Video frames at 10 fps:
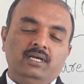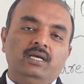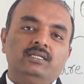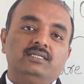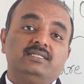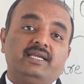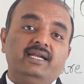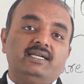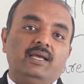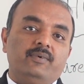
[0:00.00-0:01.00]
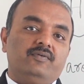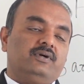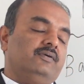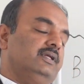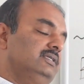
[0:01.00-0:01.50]
The second type of
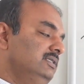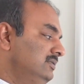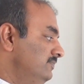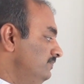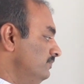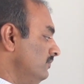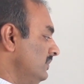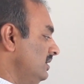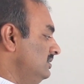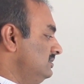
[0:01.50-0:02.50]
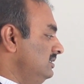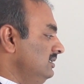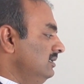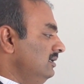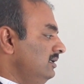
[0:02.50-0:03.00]
coverage is
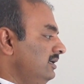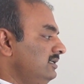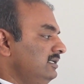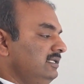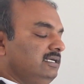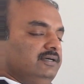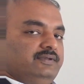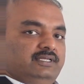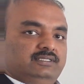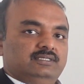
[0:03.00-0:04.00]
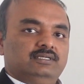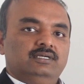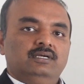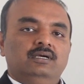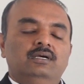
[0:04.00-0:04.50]
single entity coverage.
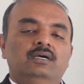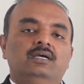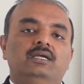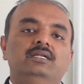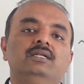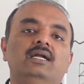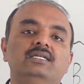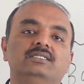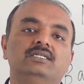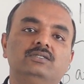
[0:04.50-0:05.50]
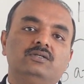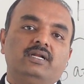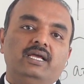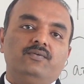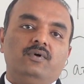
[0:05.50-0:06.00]
In addition to
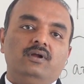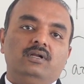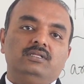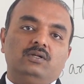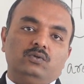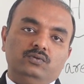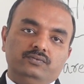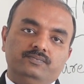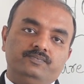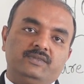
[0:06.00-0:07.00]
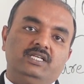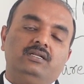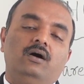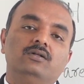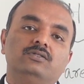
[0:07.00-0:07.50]
dry wall and the roof, it
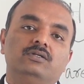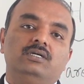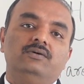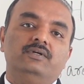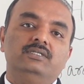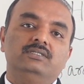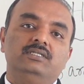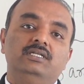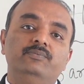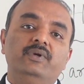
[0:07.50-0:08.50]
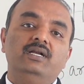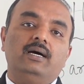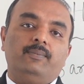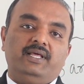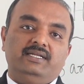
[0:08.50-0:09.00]
also covers inbuilt
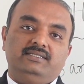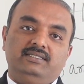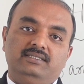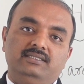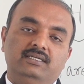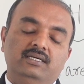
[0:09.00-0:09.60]
appliances.